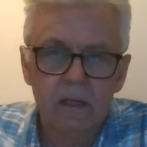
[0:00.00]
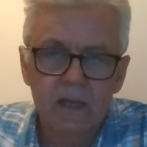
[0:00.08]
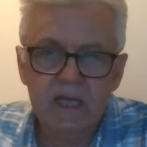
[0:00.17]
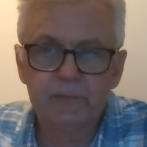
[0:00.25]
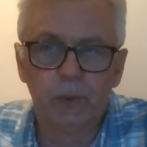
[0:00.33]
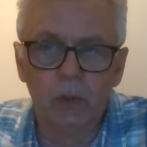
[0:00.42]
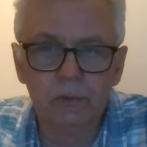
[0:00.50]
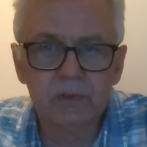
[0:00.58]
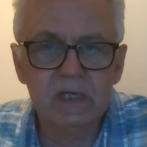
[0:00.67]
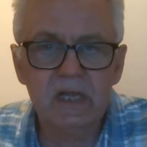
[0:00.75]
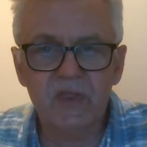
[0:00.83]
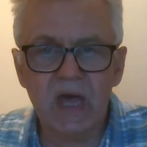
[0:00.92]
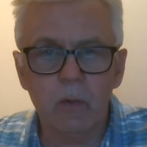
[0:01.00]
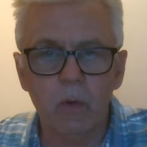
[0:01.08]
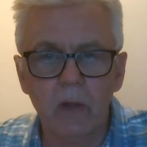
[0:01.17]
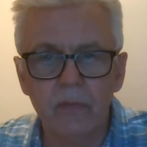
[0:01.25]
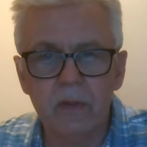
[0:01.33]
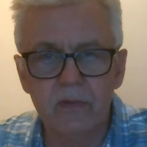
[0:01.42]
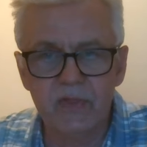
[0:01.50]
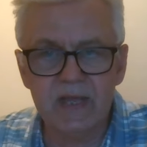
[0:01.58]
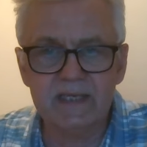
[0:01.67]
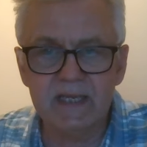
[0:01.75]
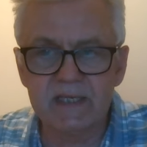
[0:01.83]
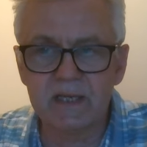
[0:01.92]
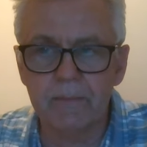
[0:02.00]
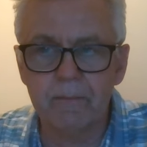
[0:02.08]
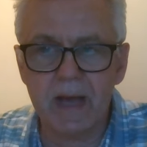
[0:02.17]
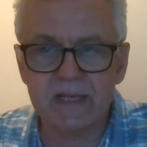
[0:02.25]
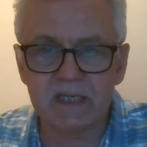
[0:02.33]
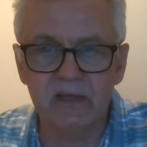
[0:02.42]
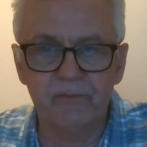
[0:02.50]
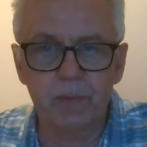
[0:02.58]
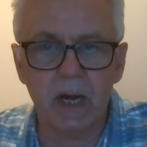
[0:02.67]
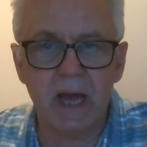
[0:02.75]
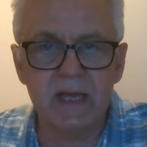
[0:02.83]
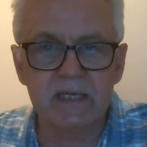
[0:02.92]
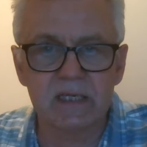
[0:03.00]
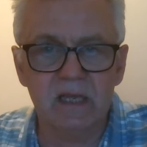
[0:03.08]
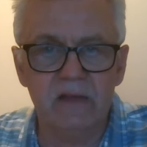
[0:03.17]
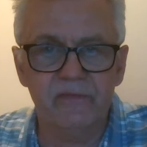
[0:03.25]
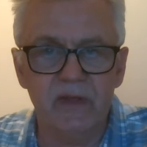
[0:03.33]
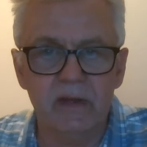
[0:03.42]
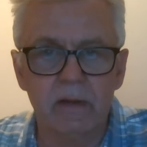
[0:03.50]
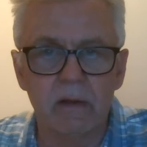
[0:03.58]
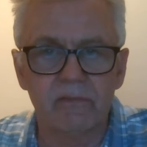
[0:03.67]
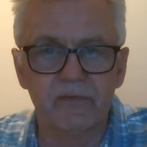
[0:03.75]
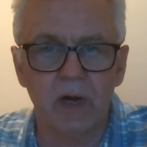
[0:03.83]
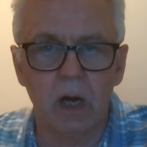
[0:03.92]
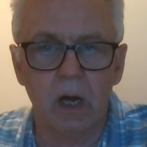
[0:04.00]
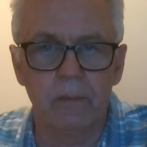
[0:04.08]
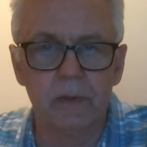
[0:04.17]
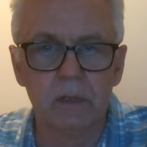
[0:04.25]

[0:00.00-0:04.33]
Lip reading: He's put underneath that one, this is a massive price if in form.